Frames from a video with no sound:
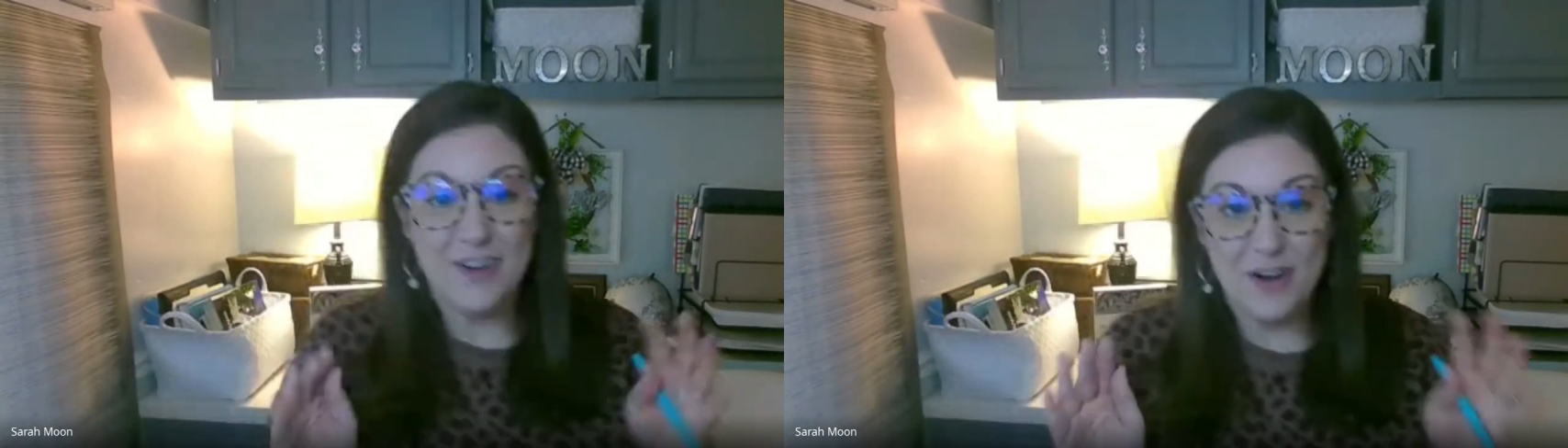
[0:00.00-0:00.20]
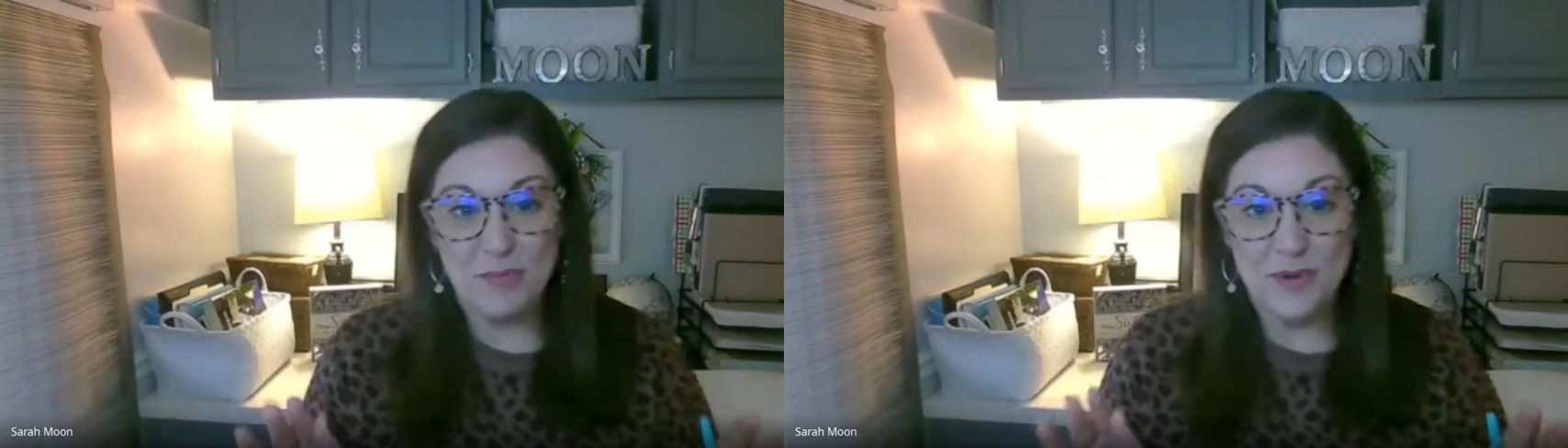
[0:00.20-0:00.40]

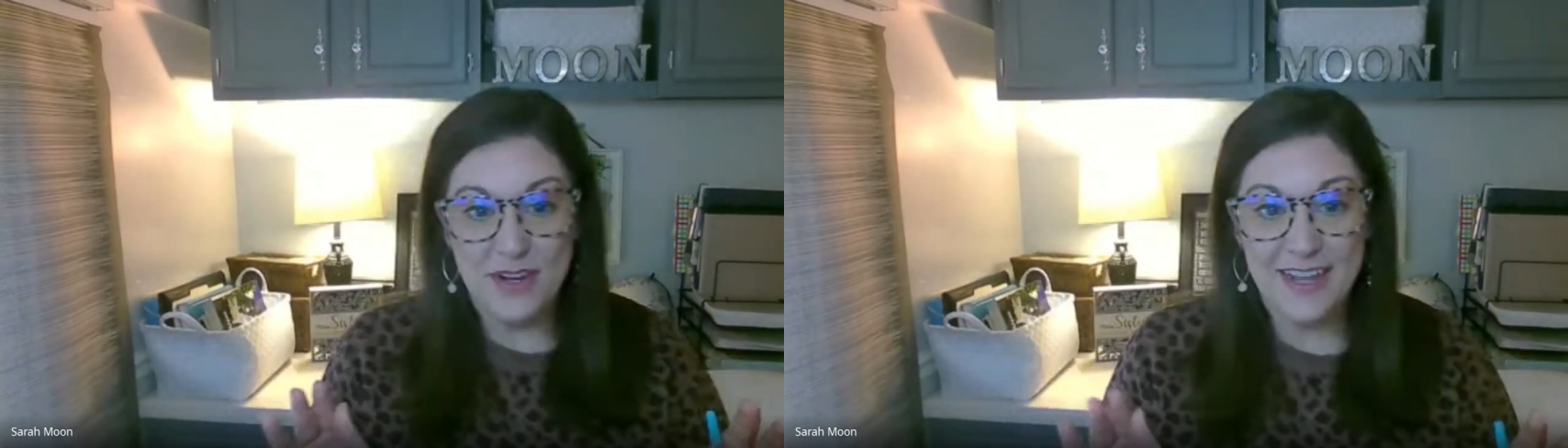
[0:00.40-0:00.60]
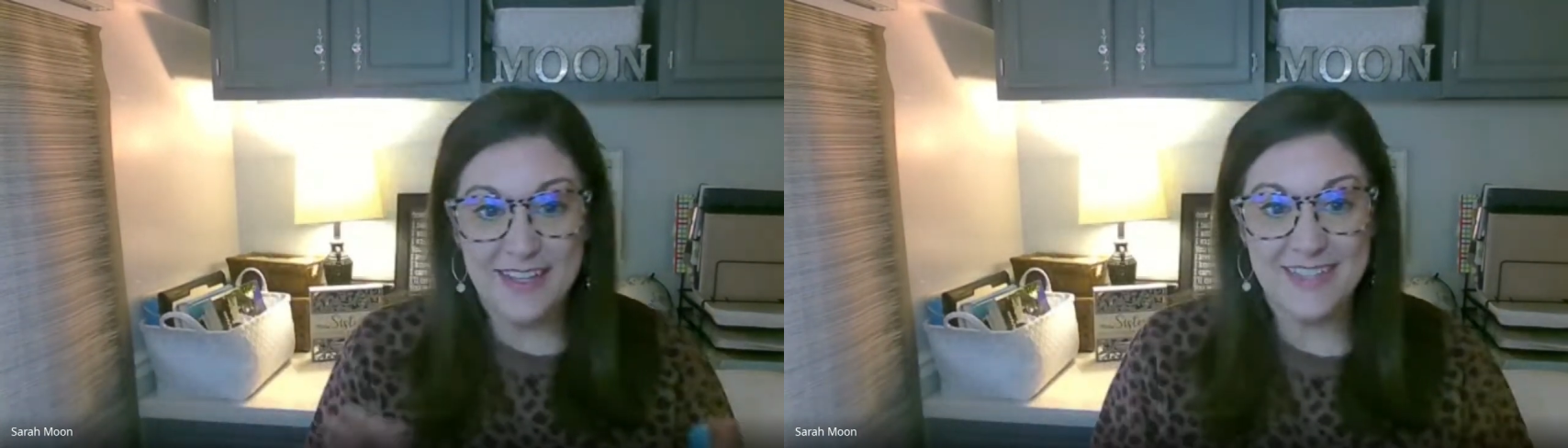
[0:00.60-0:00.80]
are
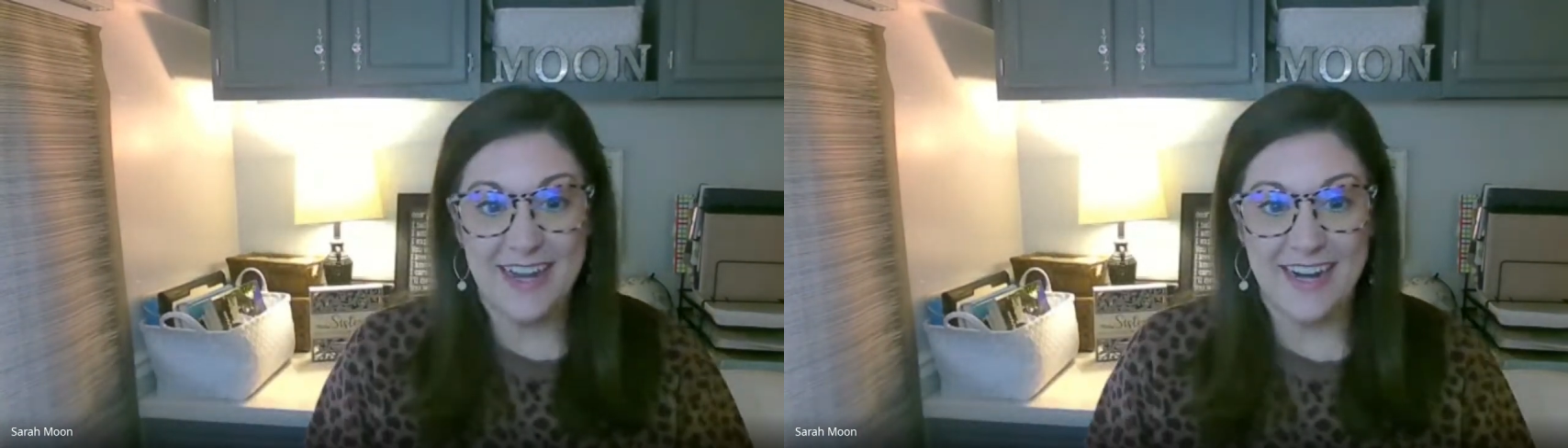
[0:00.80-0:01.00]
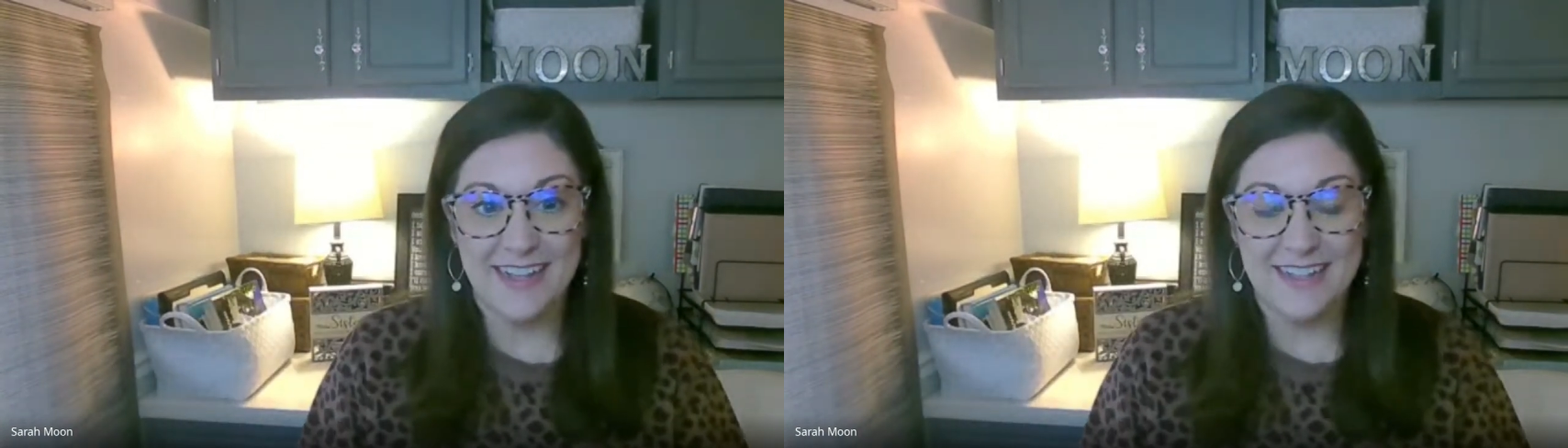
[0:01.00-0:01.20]
pretty
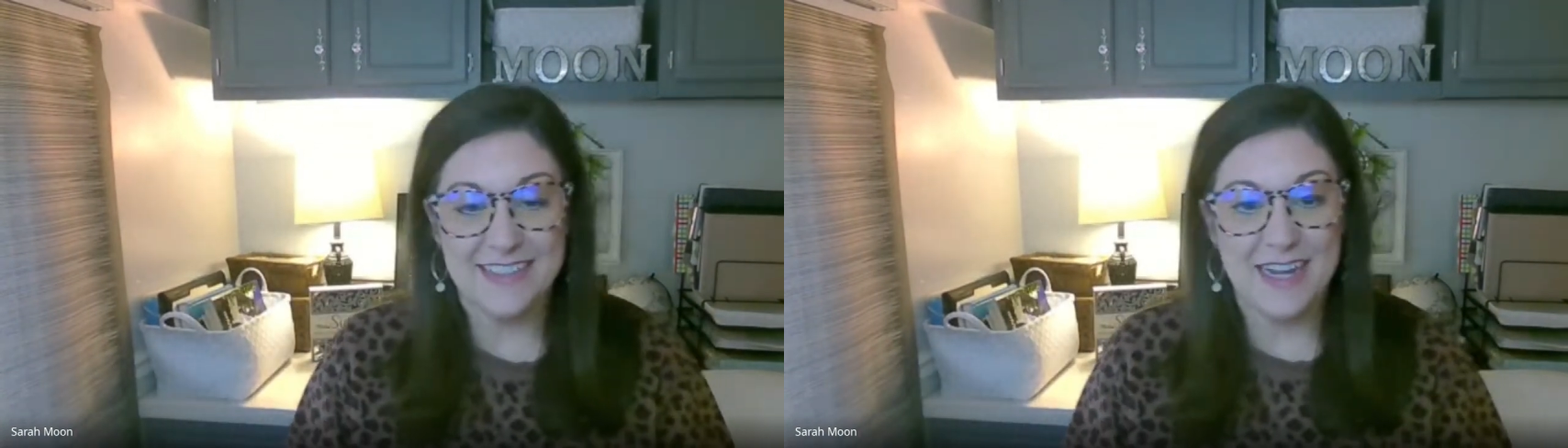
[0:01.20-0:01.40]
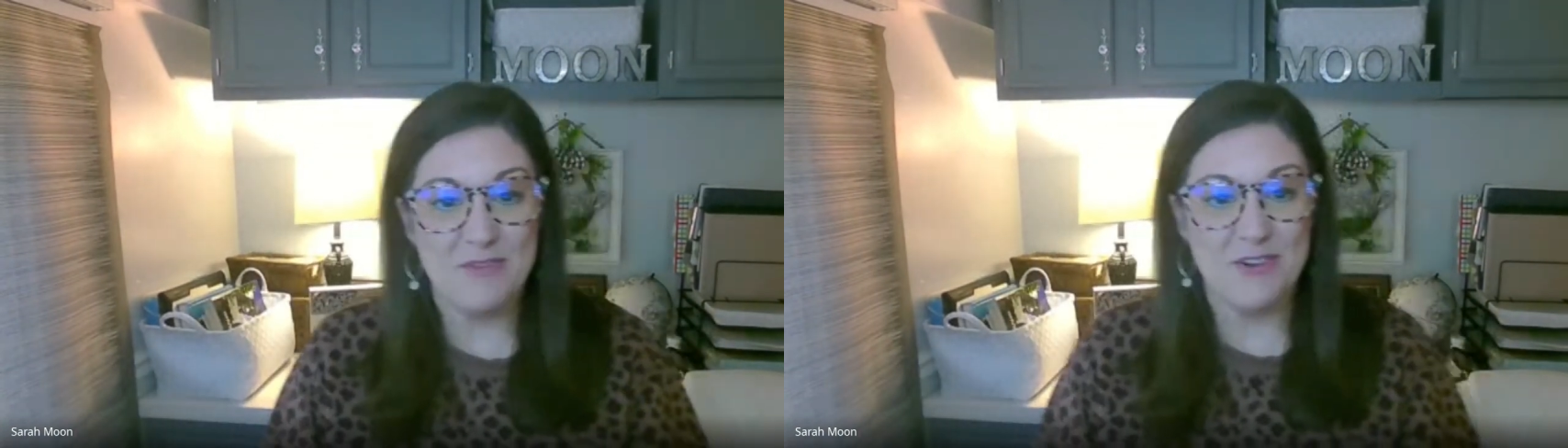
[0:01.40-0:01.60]
exciting this
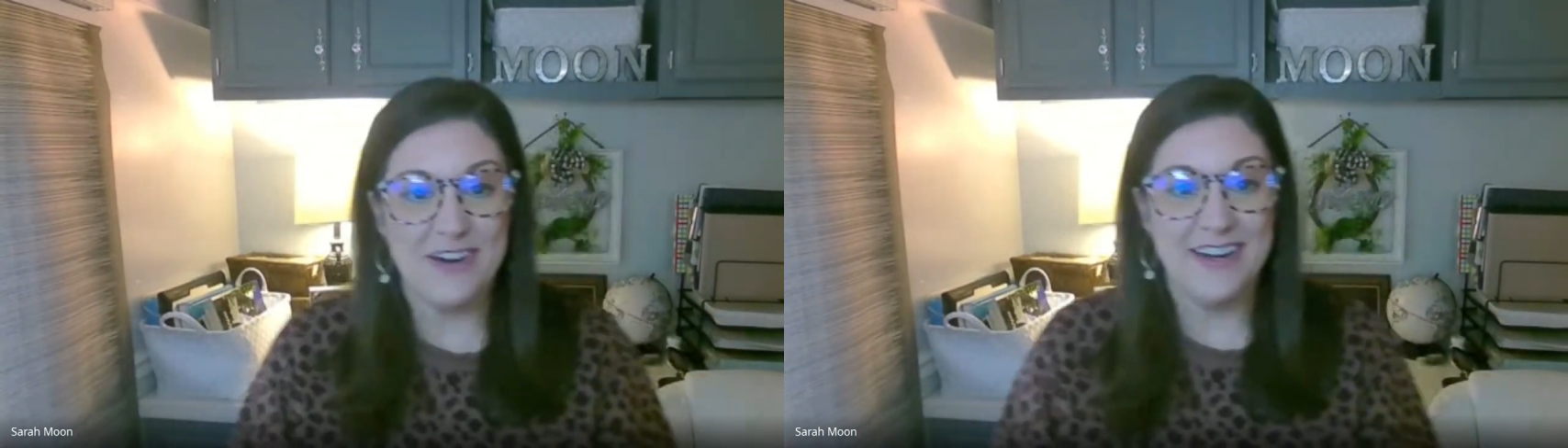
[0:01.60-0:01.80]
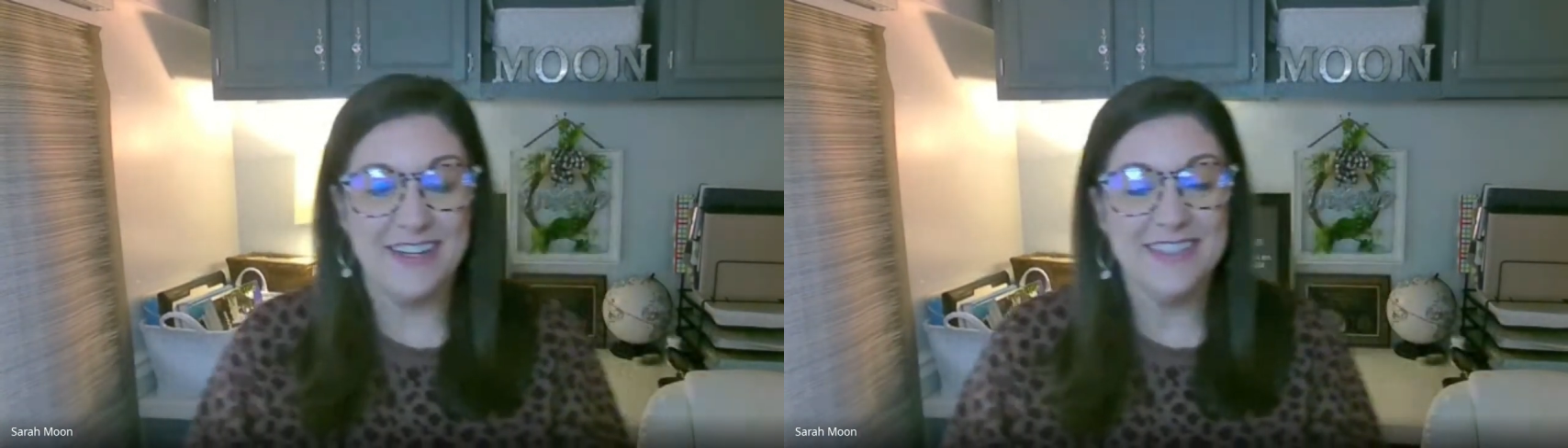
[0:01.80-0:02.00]
time
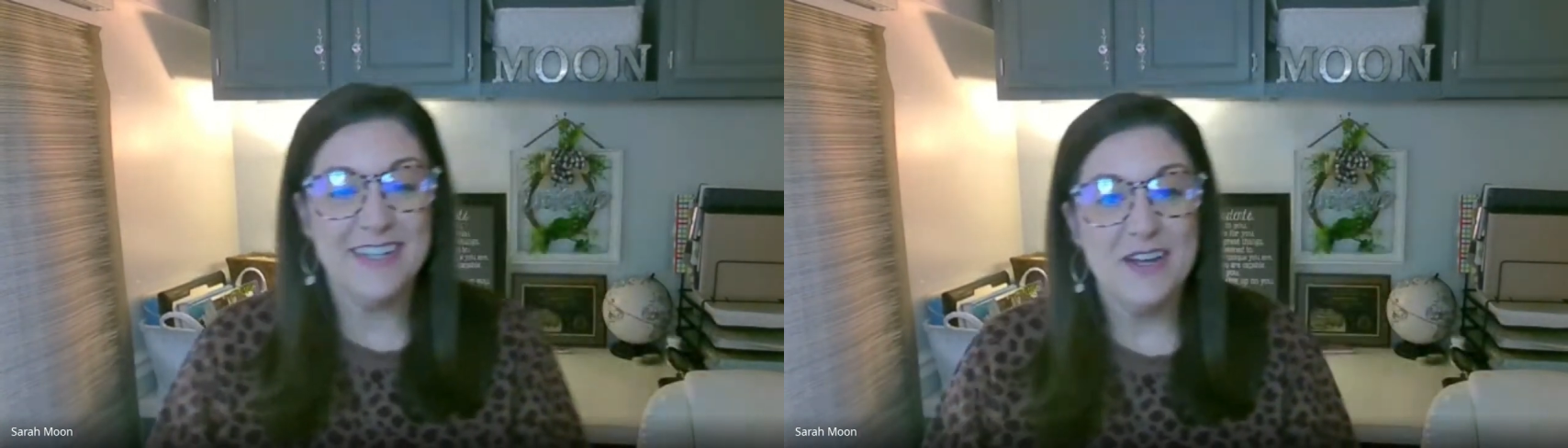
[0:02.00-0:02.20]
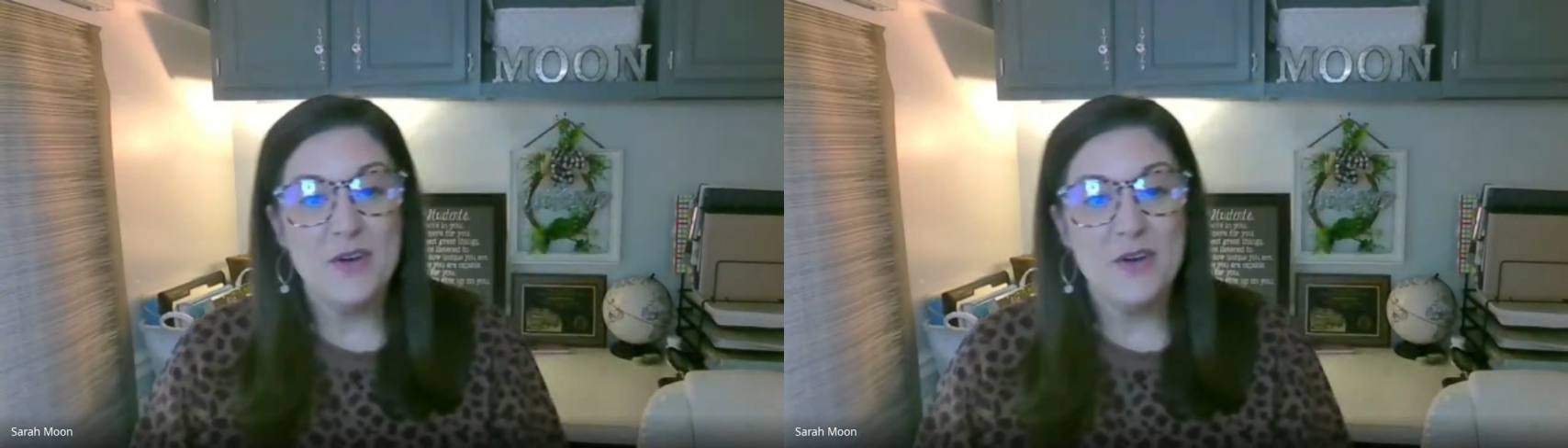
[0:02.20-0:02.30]
around.